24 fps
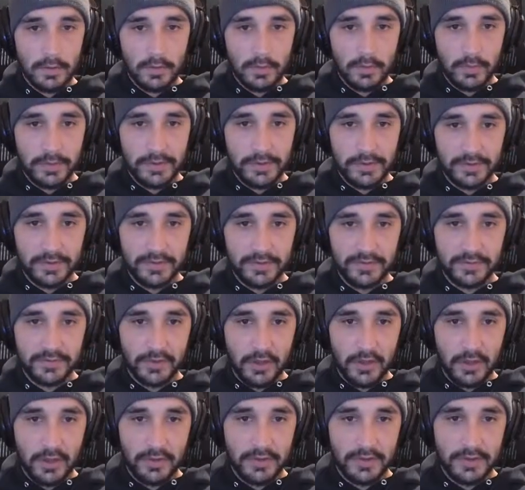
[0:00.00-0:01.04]
could
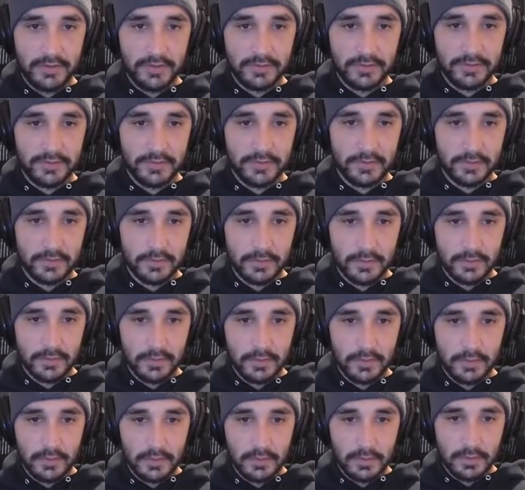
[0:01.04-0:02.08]
install this.
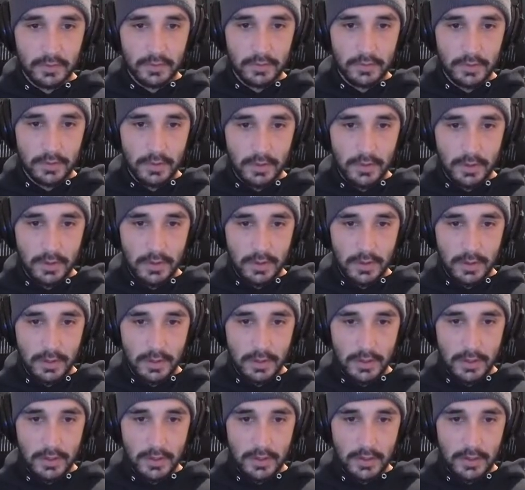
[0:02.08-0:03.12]

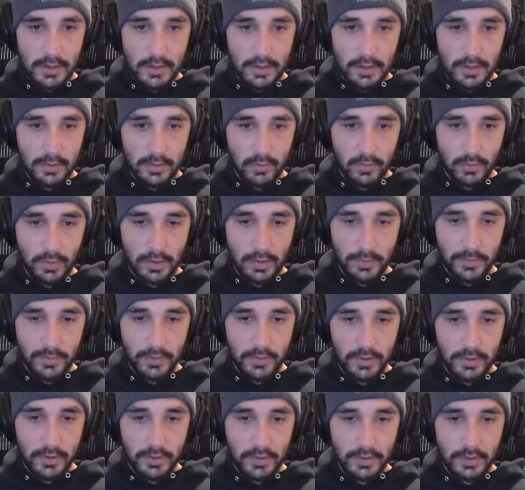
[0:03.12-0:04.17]
And we're going to
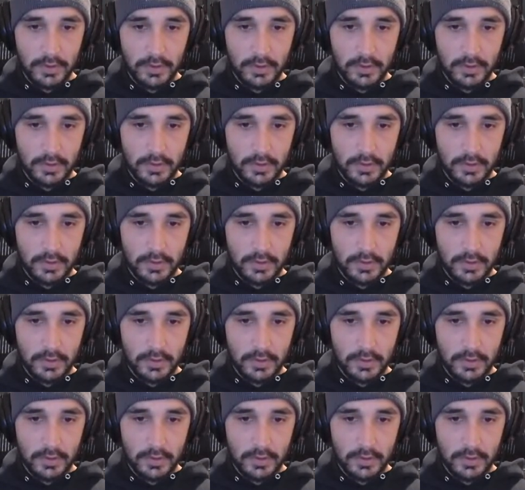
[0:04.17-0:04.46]
put it...